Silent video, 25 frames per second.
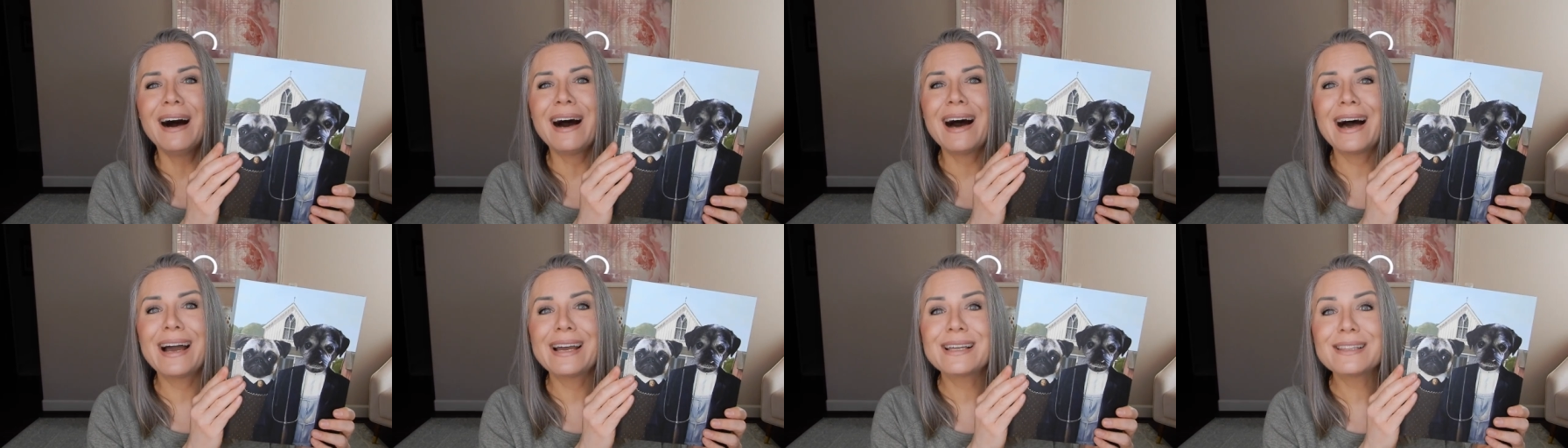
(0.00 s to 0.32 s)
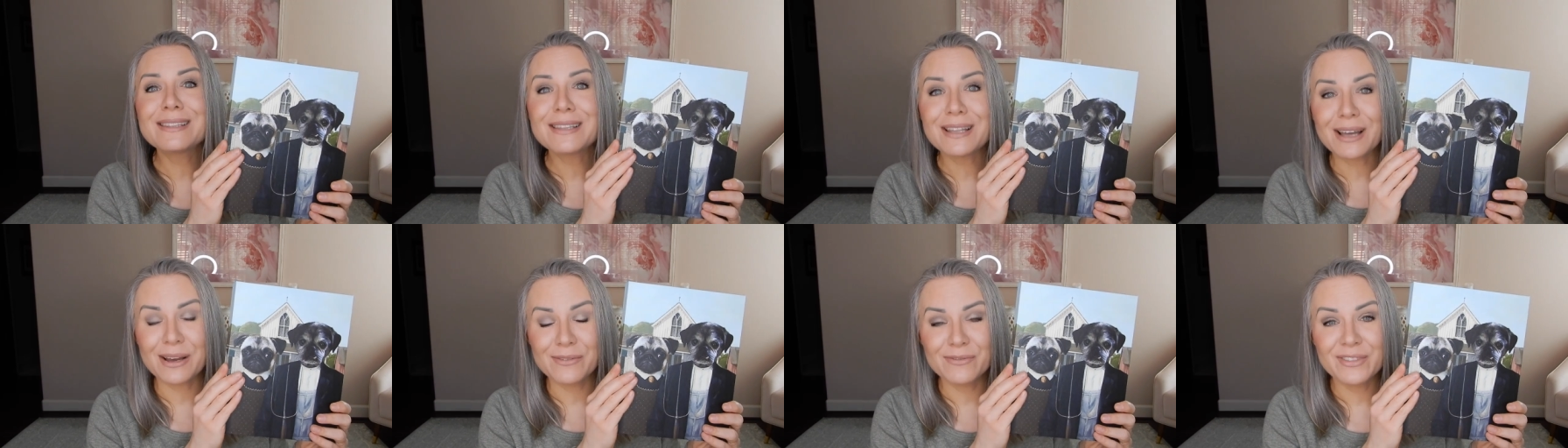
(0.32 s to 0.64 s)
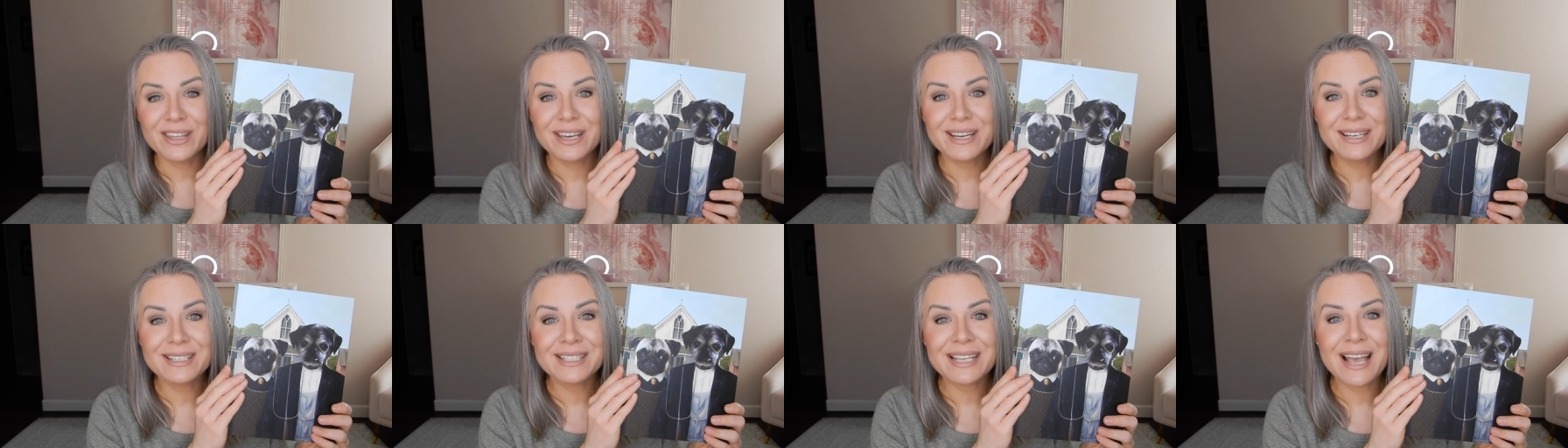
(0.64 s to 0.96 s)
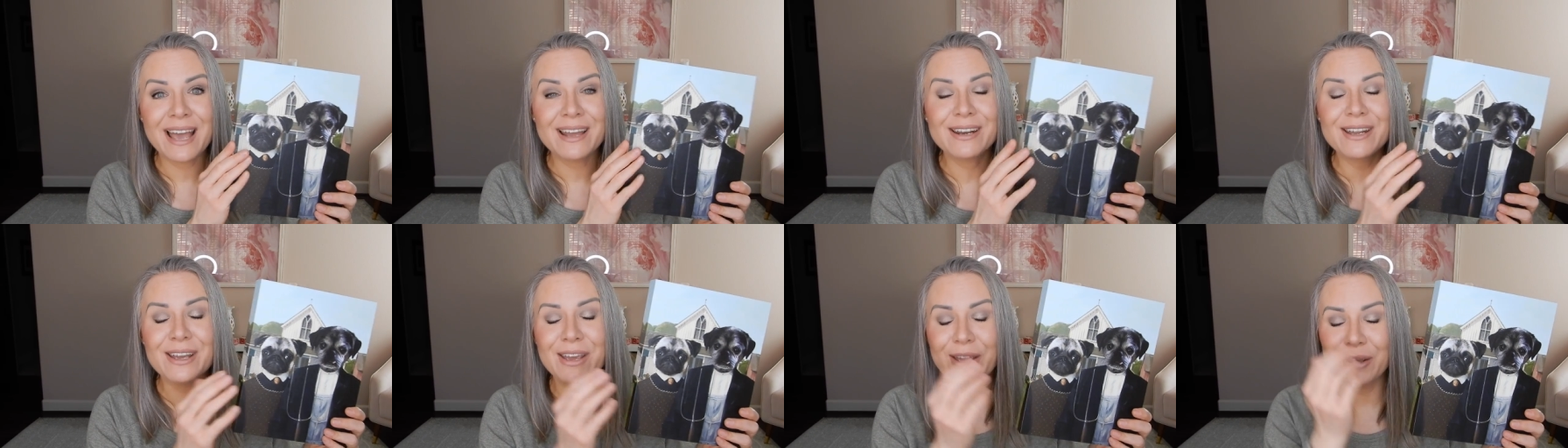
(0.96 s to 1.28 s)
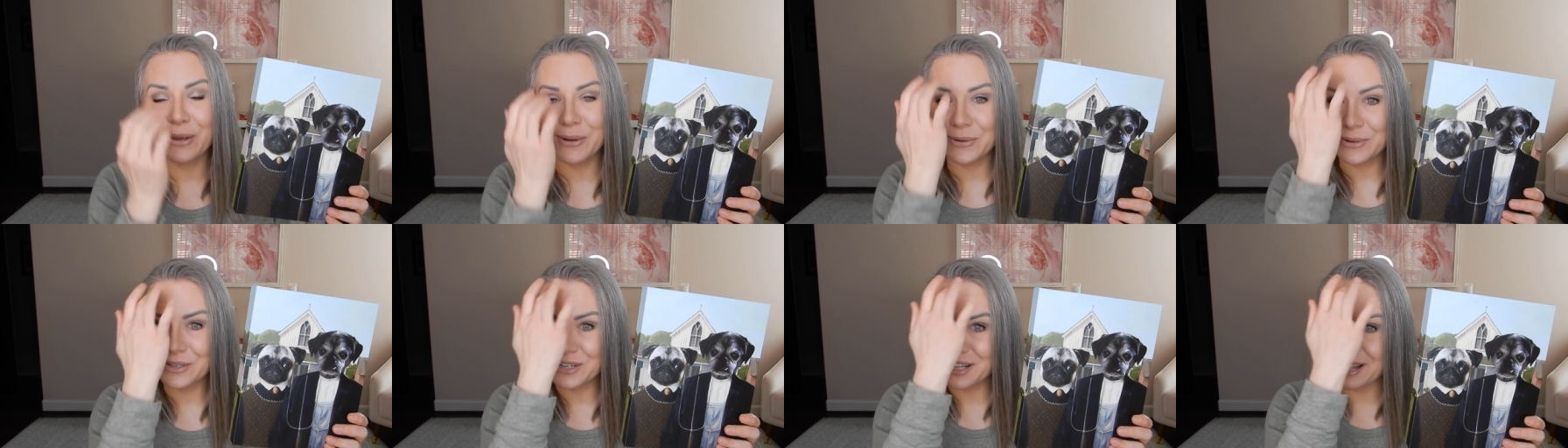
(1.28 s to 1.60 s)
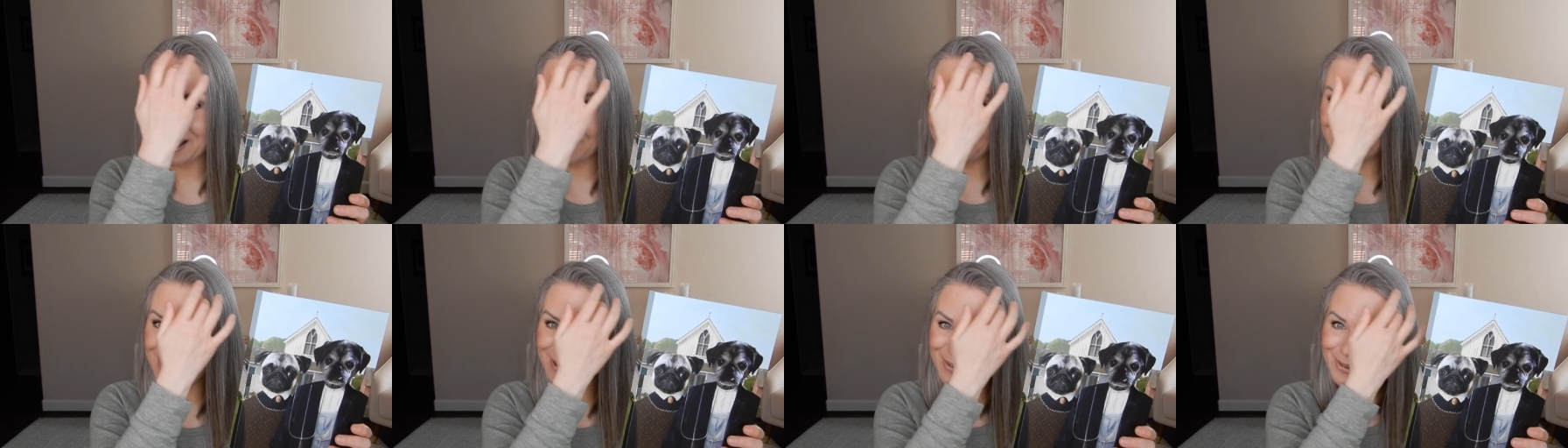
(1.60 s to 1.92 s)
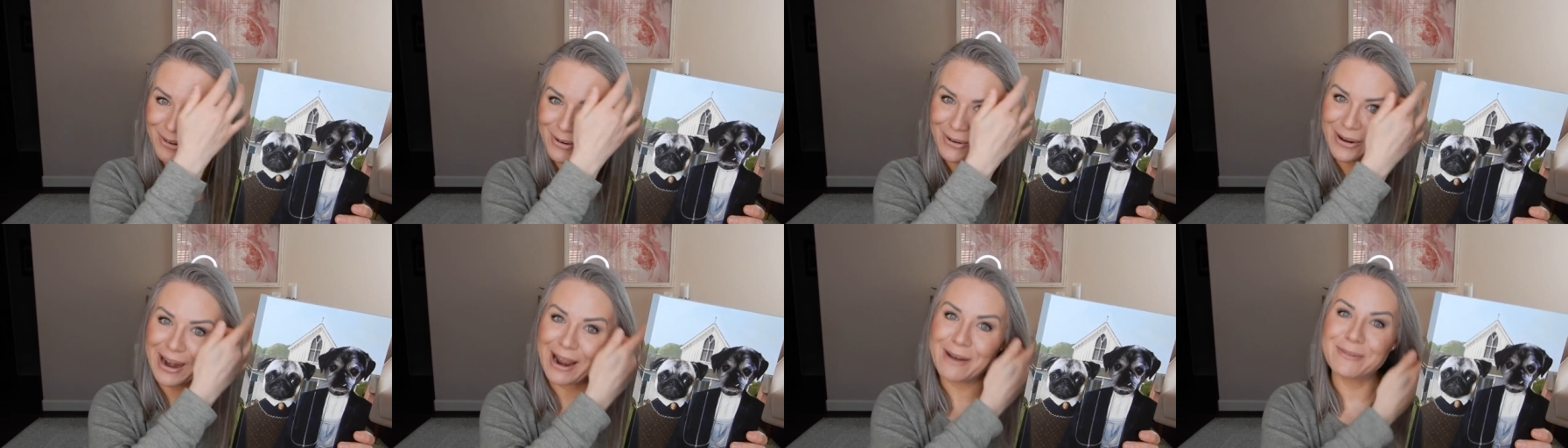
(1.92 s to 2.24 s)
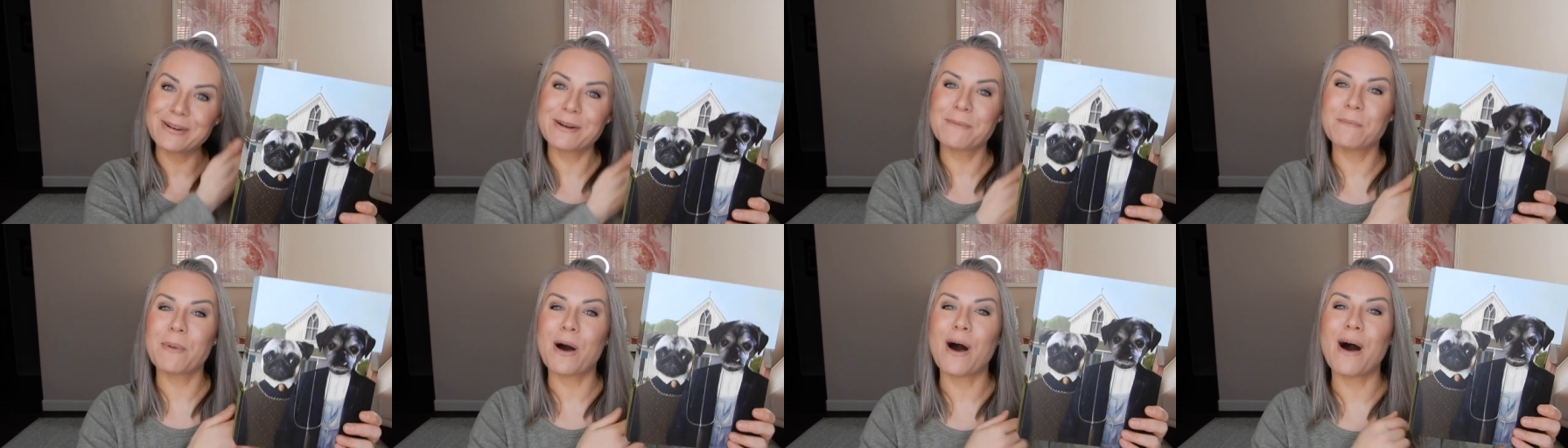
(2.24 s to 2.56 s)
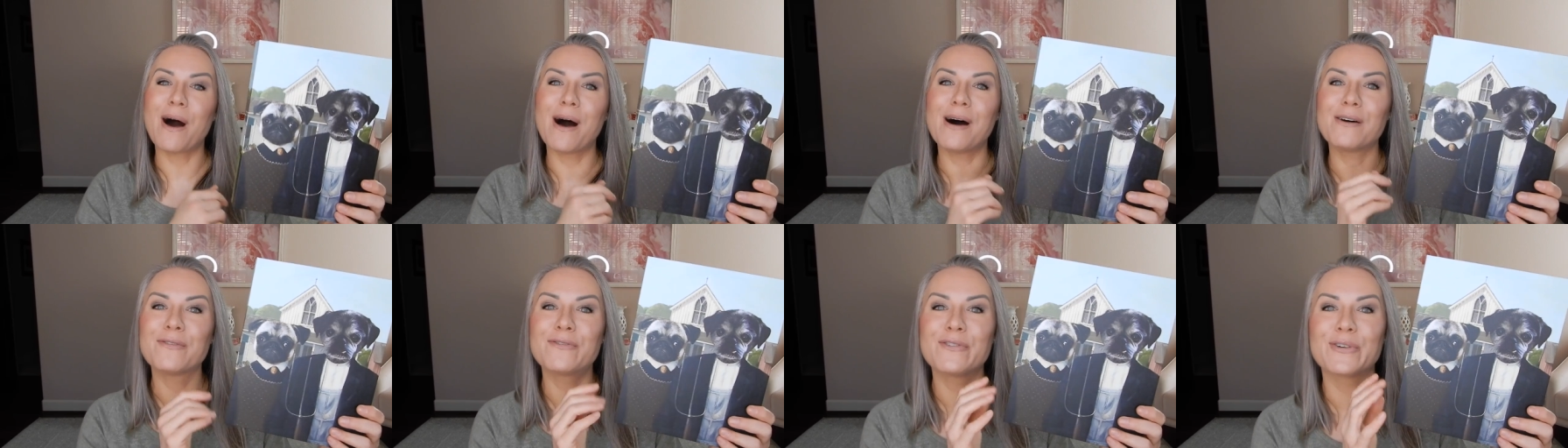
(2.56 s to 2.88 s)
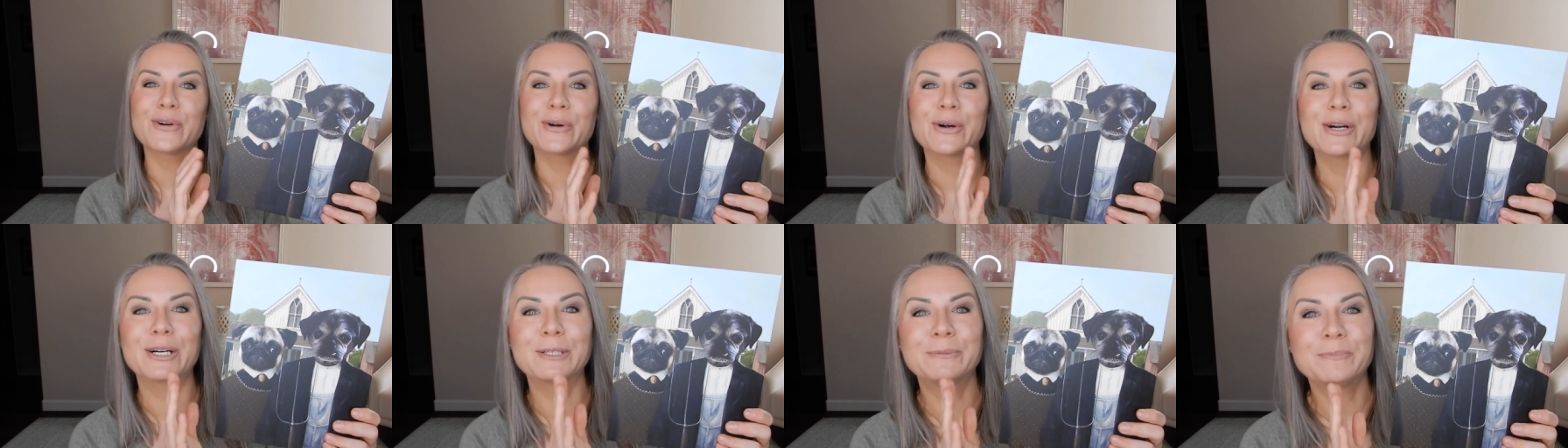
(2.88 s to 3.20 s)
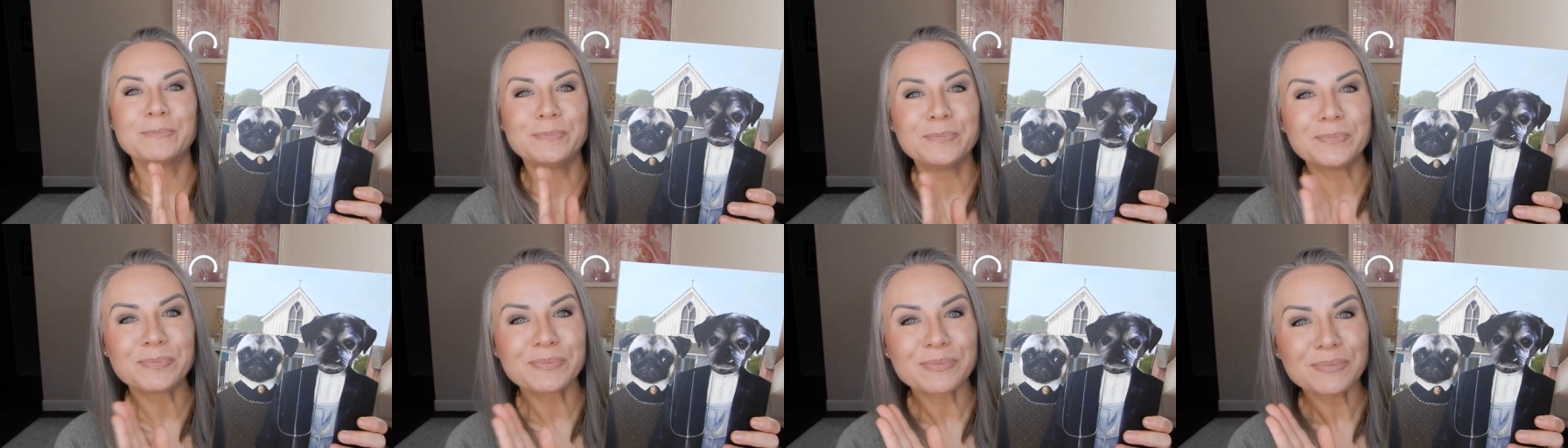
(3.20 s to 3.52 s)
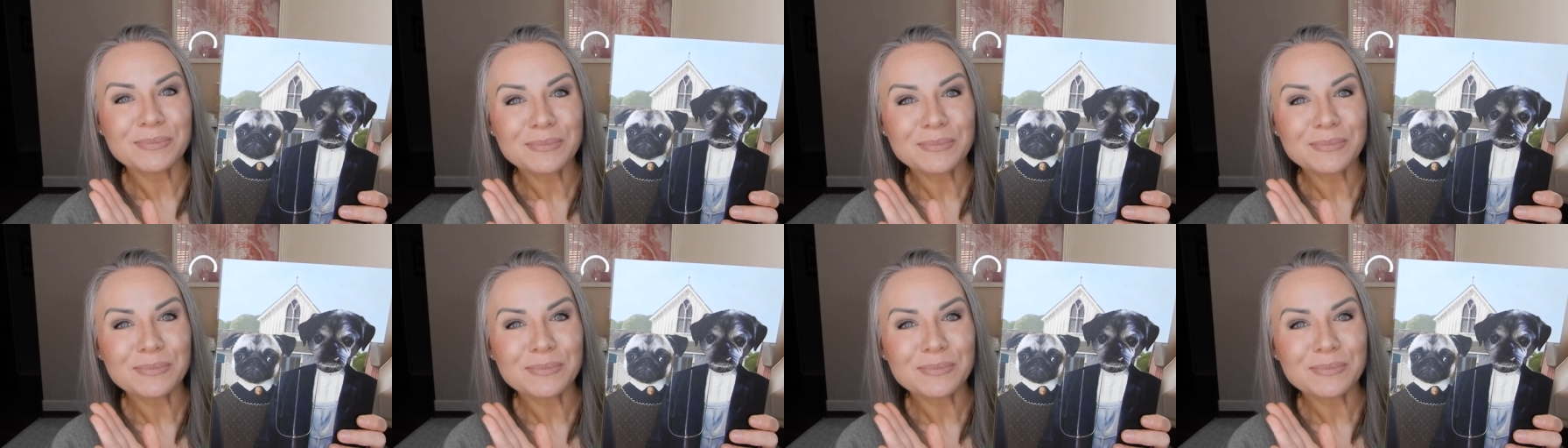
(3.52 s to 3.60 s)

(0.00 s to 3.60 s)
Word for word: I love this and a huge thank you to Crown and Paw for